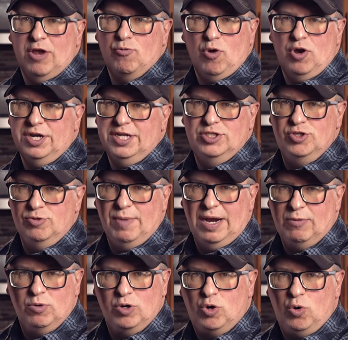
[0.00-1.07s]
and run into my
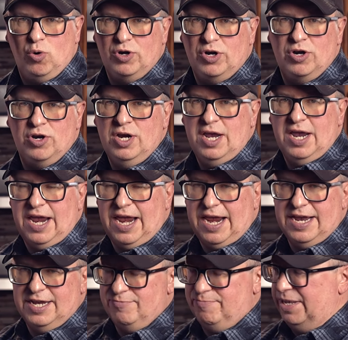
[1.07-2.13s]
recorder
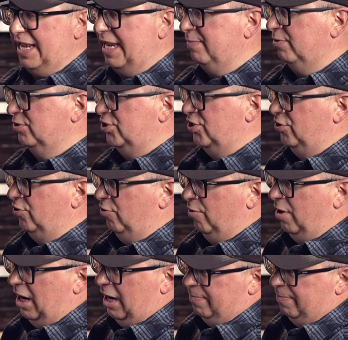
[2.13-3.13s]
and be able to